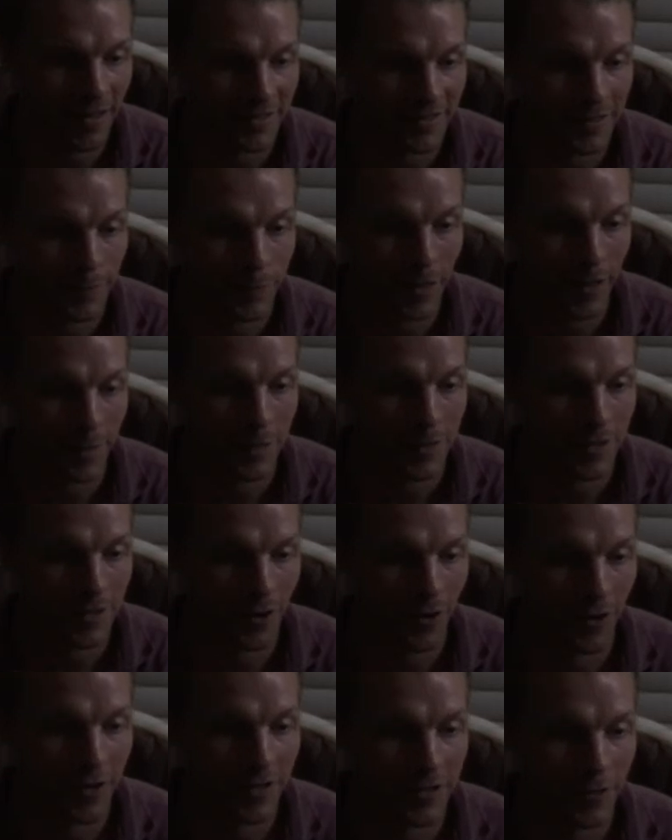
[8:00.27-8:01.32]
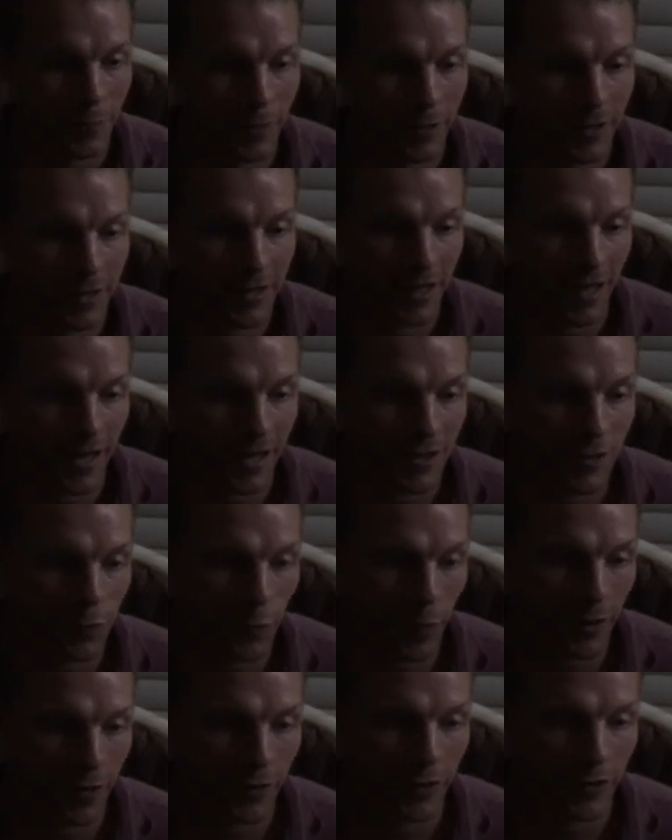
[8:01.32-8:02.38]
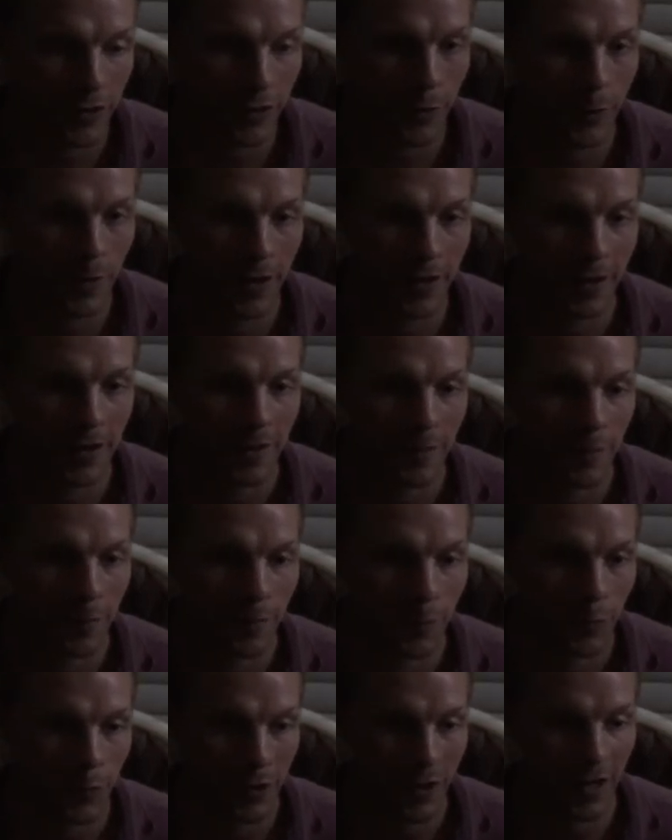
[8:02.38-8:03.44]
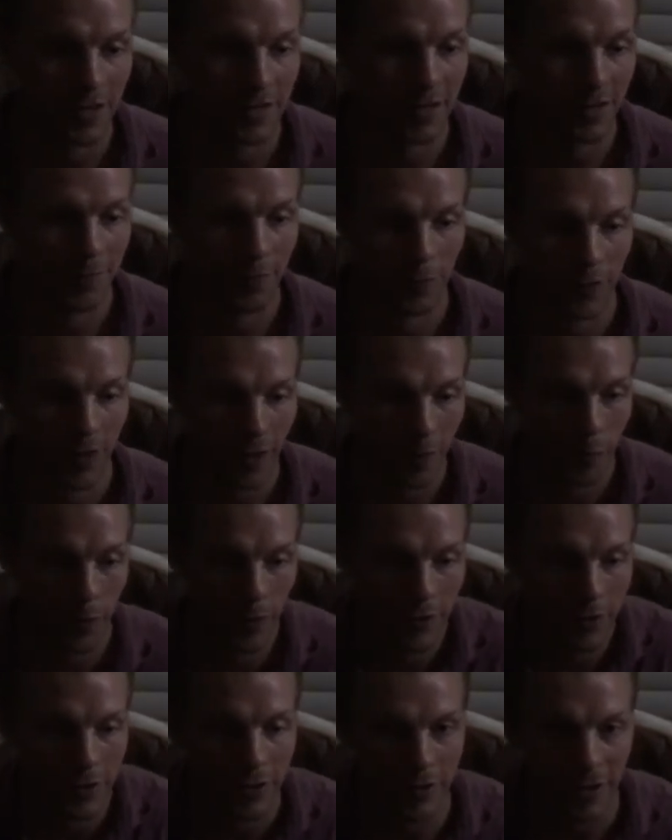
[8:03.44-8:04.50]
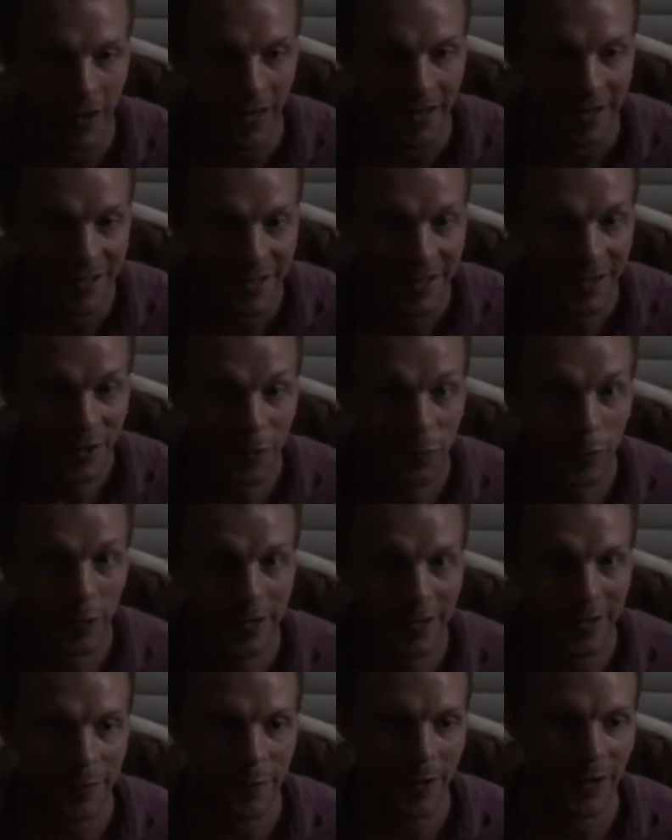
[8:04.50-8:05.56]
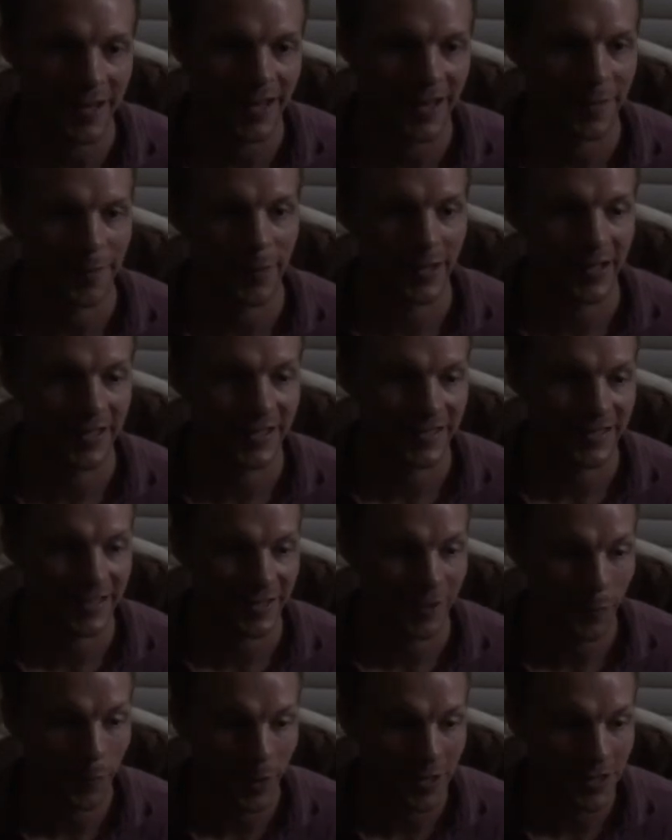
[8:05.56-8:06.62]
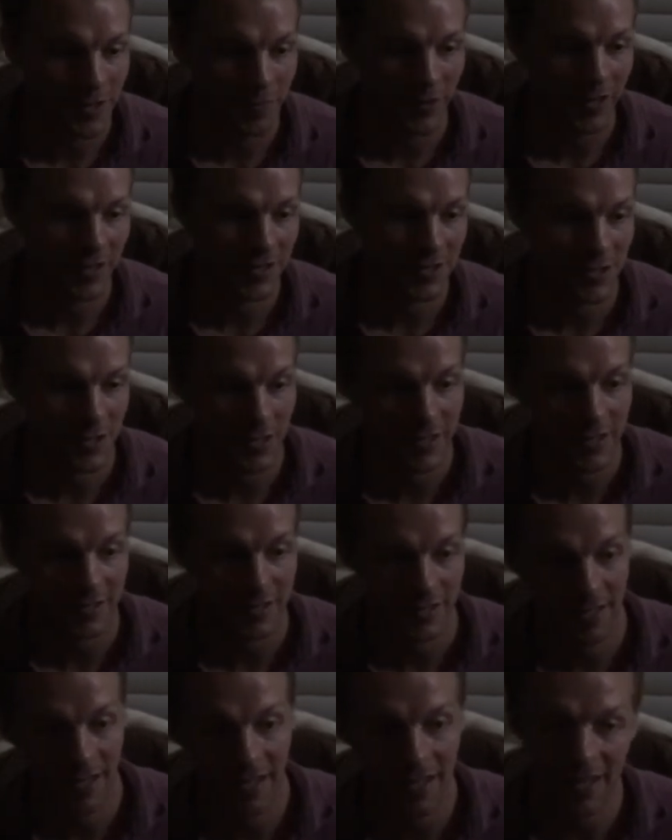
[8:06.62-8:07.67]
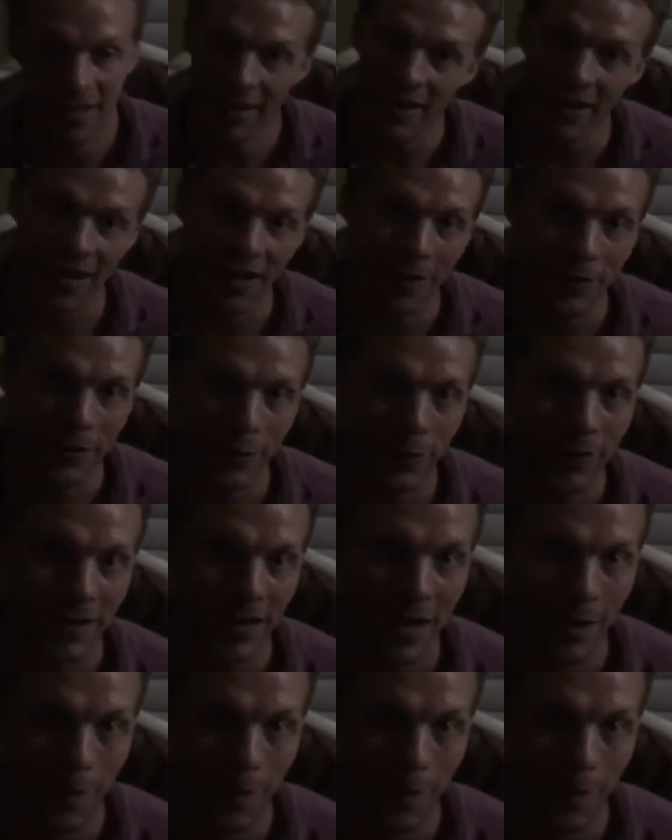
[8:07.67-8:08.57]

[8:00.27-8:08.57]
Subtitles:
sometimes it's hard to really gauge whether you're being productive or whether you're really working, because so much of it is just getting coffee with the